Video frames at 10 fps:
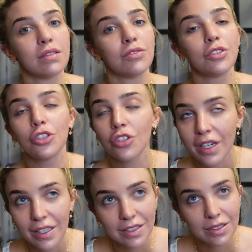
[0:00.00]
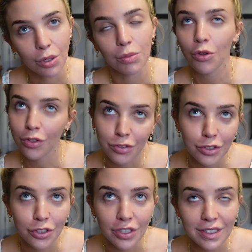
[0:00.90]
a few drinks, well, more than a
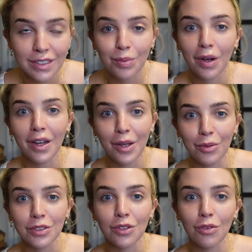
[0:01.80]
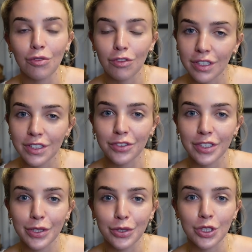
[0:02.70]
few drinks, but it was really
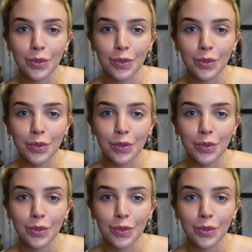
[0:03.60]
good.